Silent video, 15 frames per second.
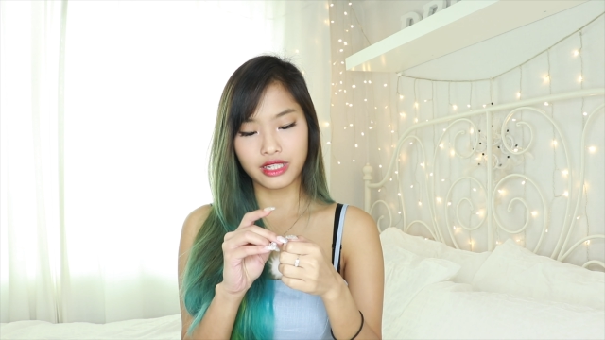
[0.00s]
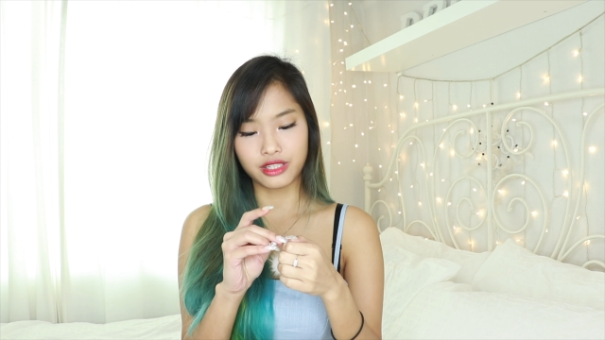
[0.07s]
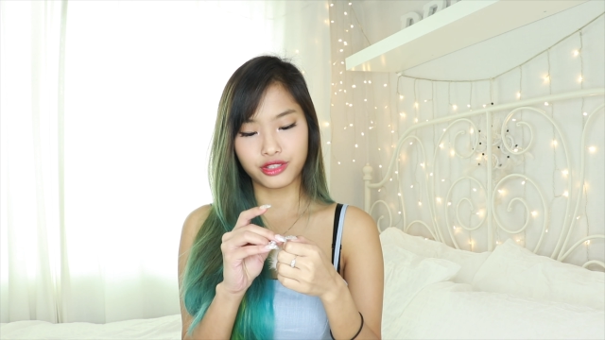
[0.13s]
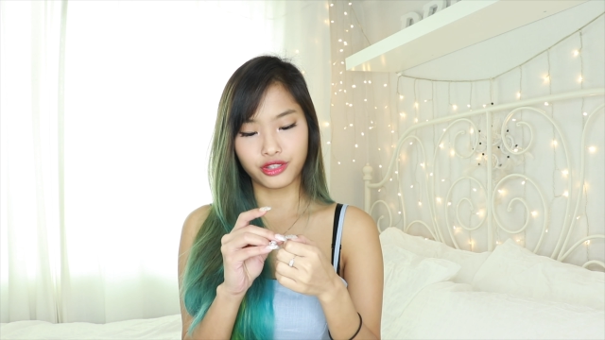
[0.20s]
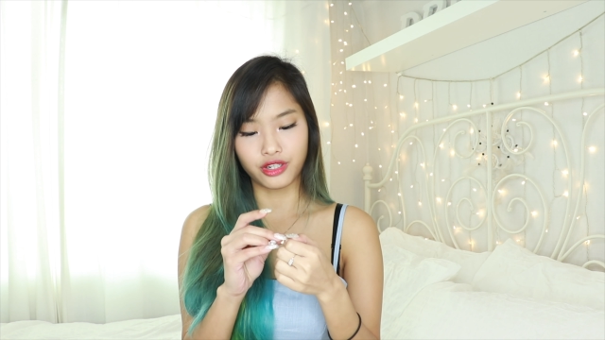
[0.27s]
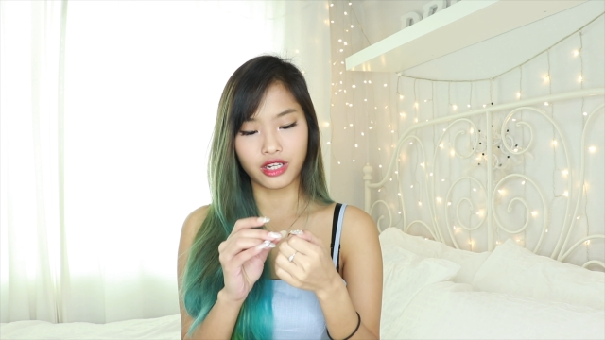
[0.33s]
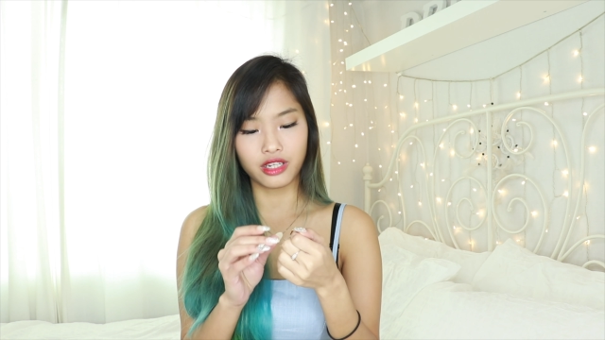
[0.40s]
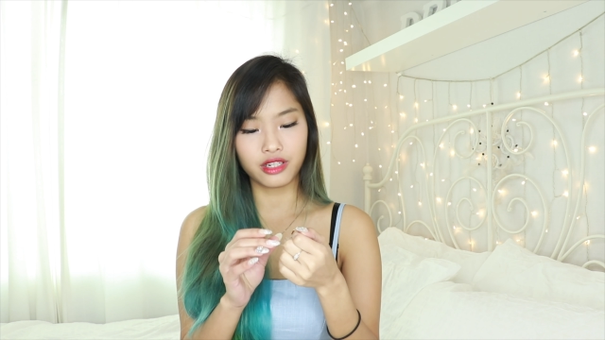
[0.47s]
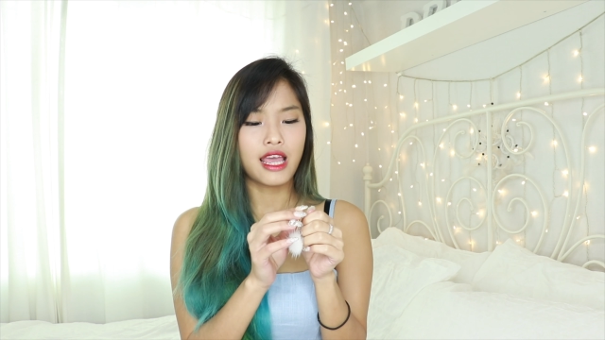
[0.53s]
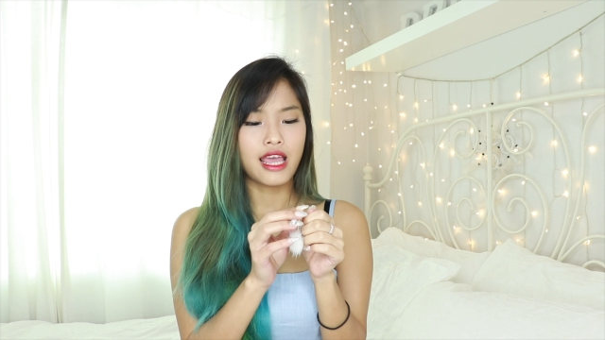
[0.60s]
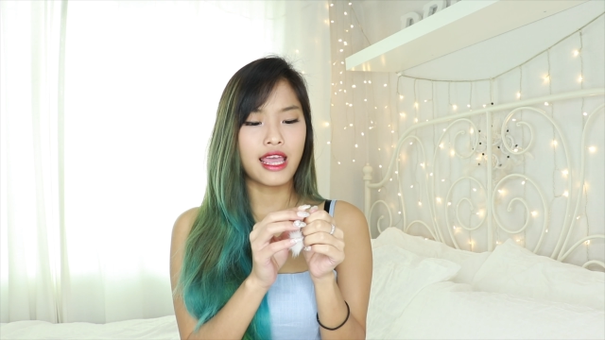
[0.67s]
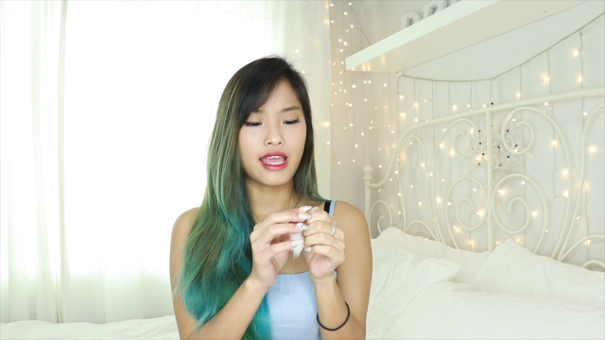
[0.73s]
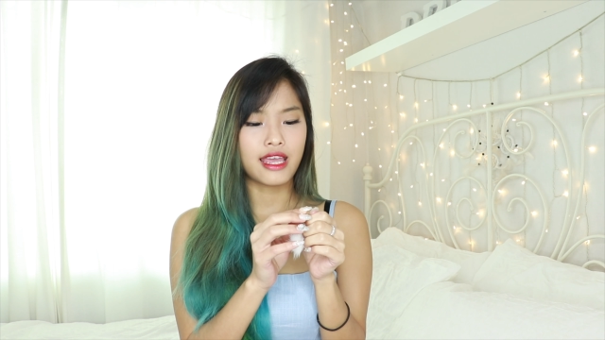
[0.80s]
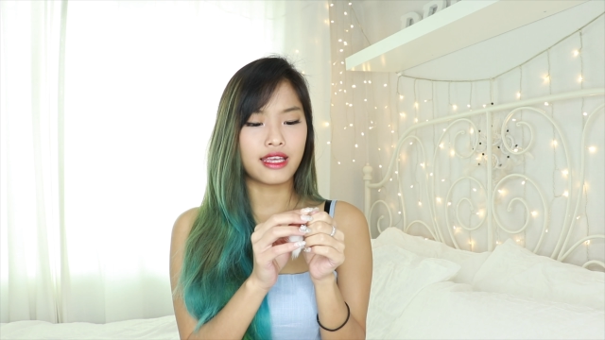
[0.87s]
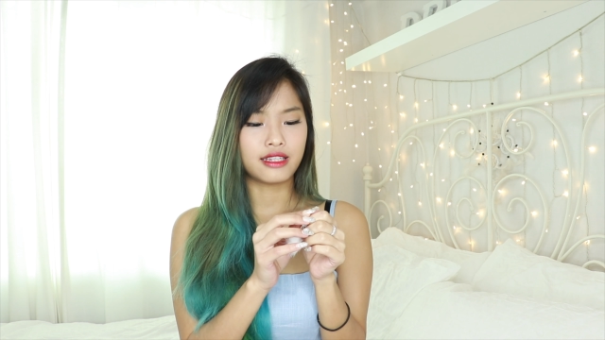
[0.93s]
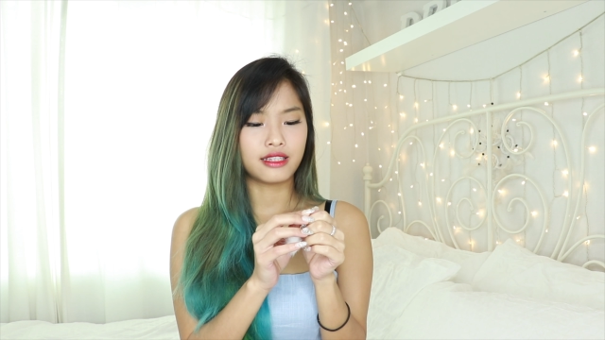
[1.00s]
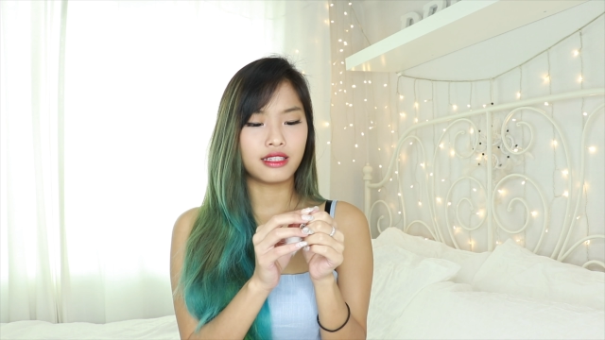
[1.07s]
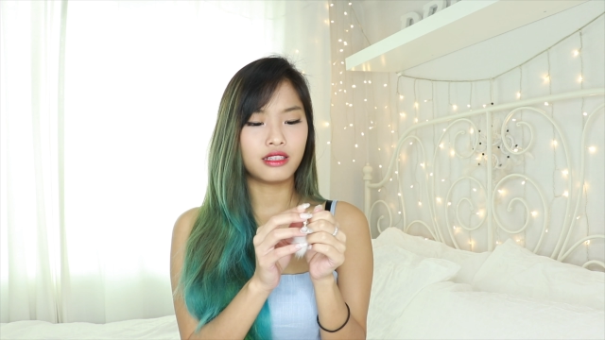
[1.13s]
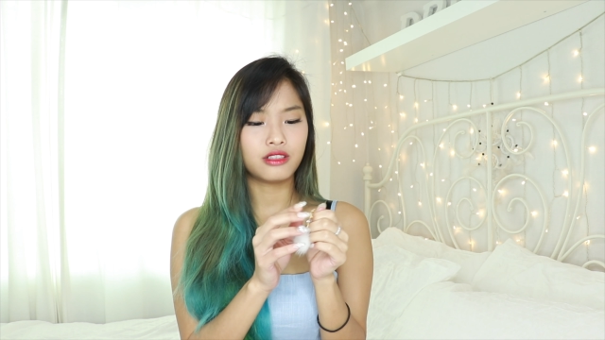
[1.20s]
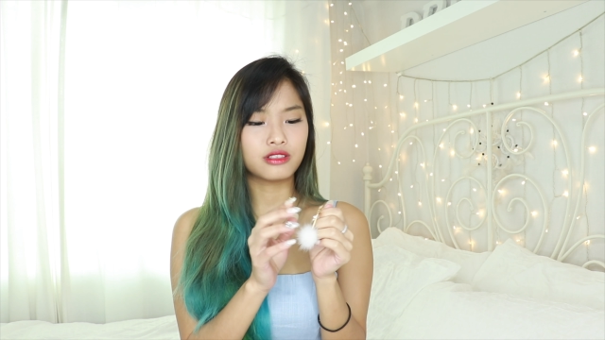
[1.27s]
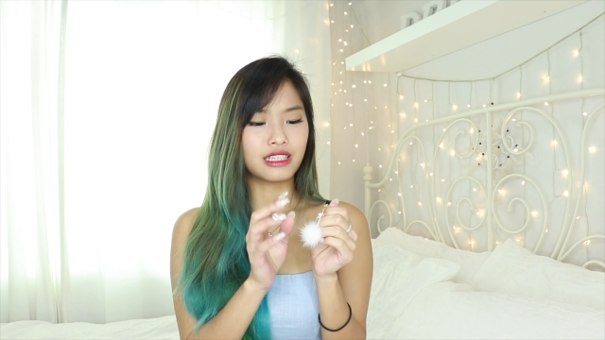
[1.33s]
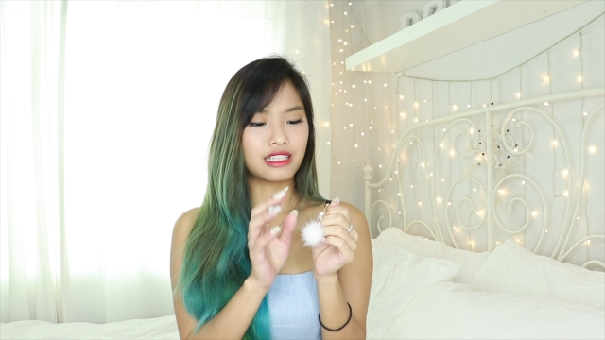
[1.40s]
intricate and
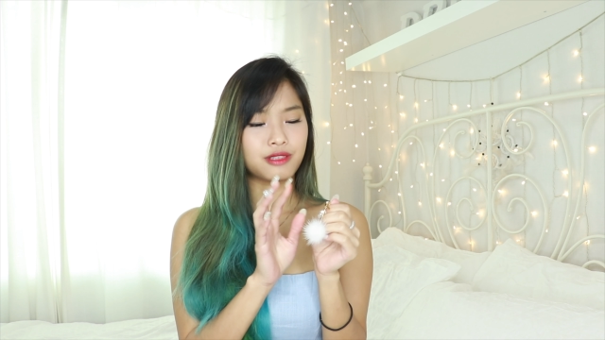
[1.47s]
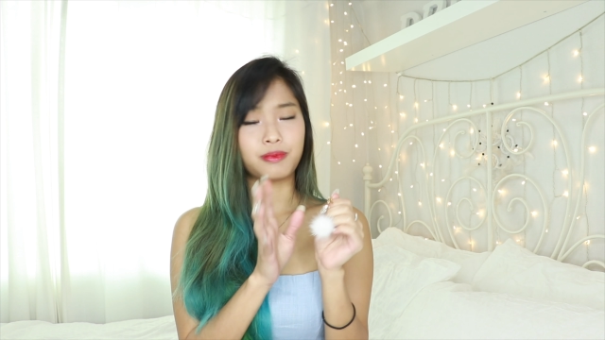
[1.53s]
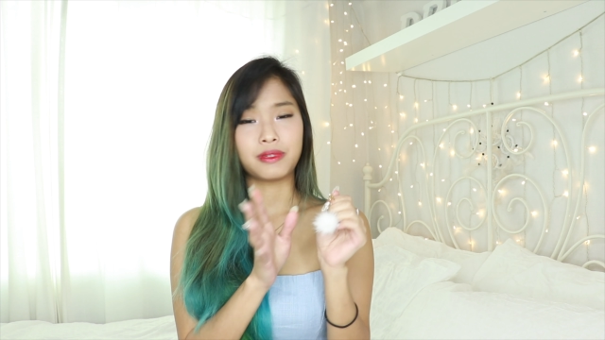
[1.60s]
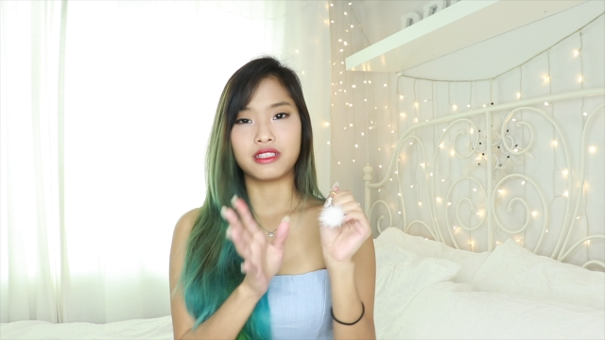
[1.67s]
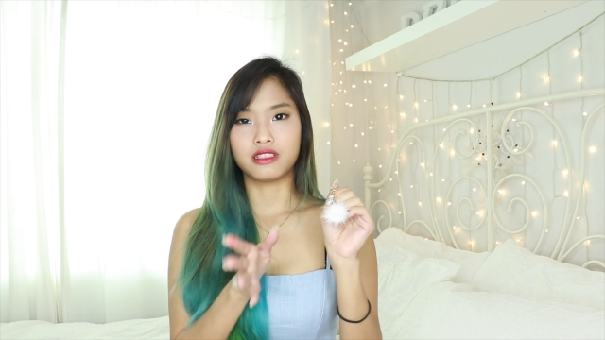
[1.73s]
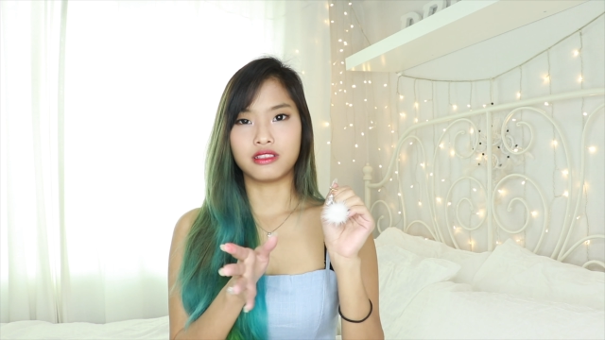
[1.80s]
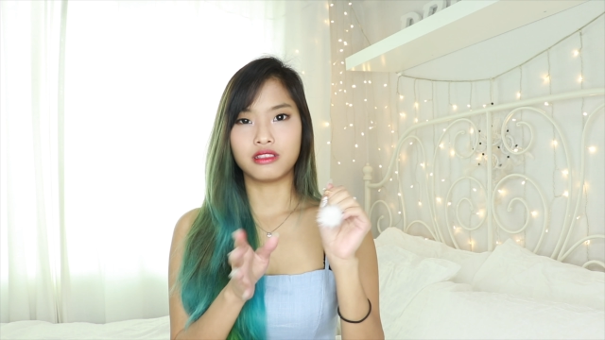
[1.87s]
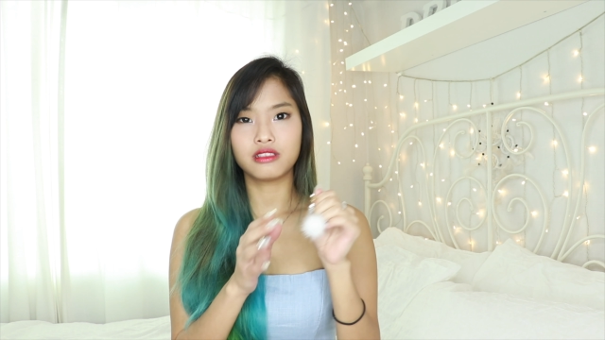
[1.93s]
it looks expensive.